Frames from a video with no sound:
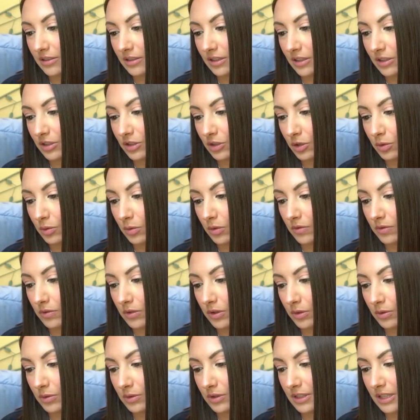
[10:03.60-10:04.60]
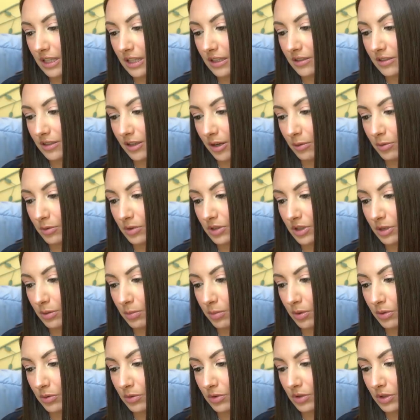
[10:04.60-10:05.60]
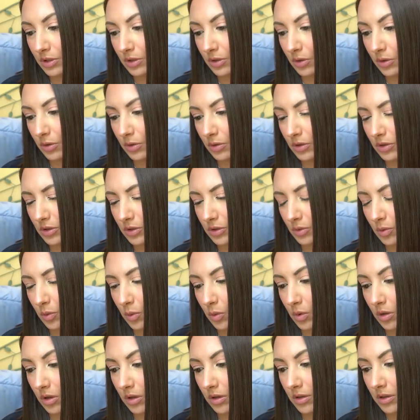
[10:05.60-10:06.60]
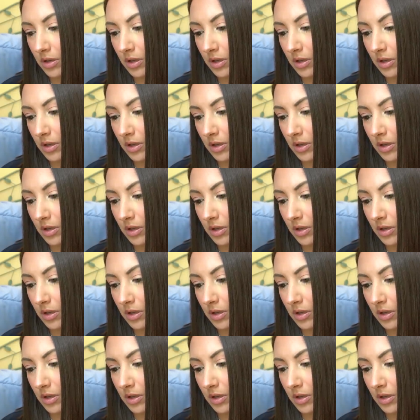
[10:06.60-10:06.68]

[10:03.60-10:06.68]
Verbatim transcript: and two of those days I was supposed to go to school.